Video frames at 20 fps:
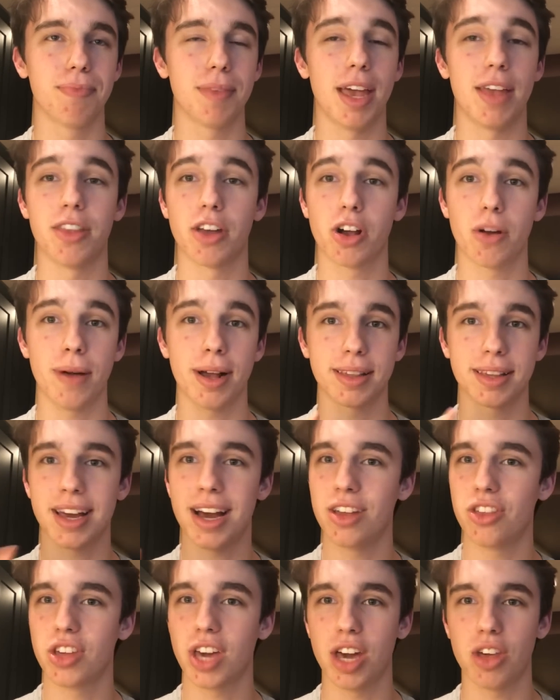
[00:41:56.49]
and the correct
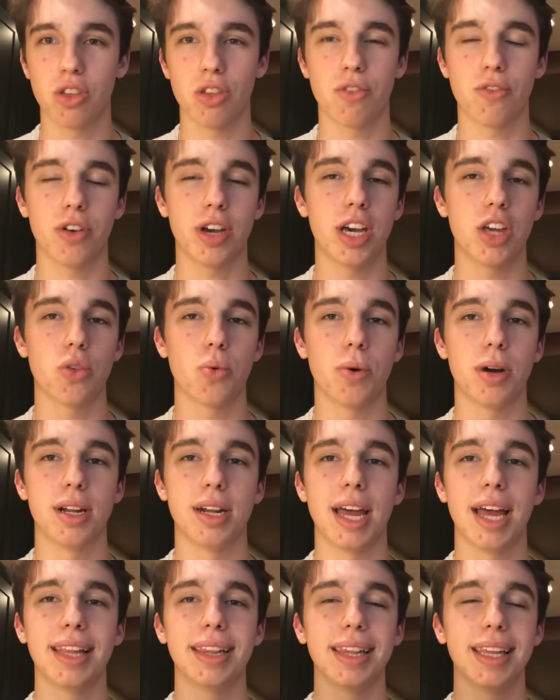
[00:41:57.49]
conjugations for each
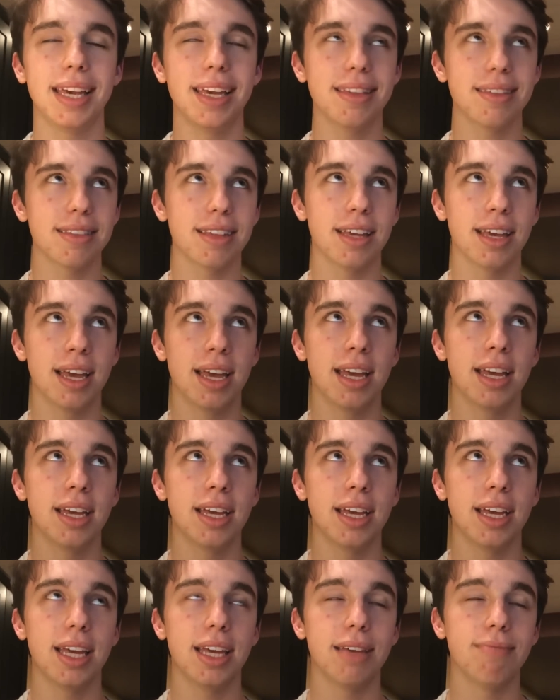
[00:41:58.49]
one, at least
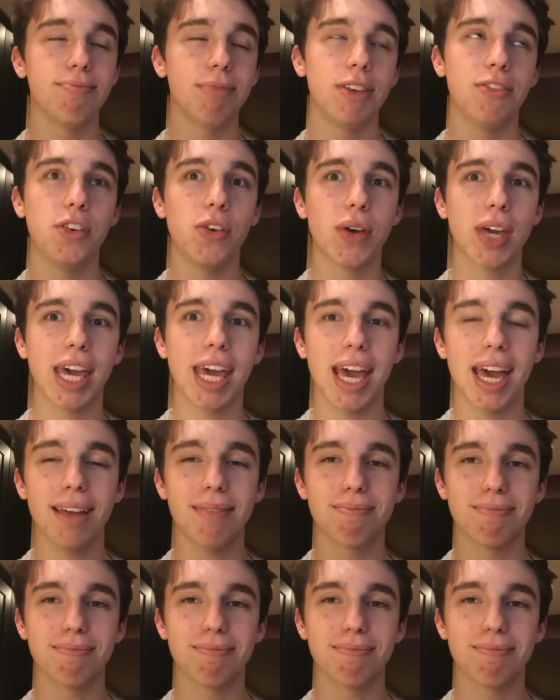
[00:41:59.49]
if you can't